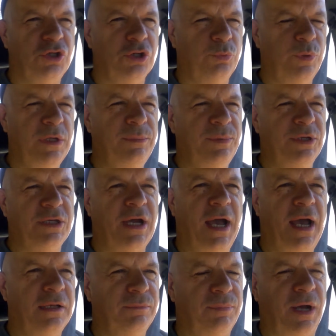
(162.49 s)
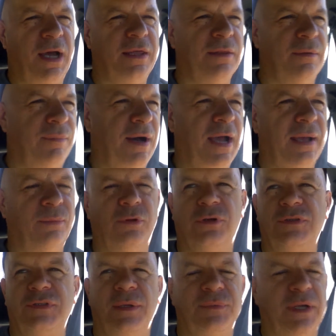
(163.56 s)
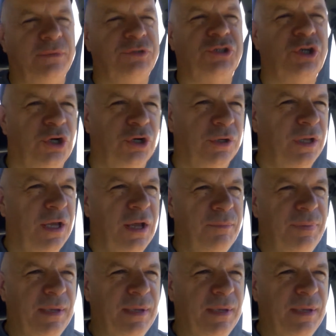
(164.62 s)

should we be guided by the Bible or something, I'm sure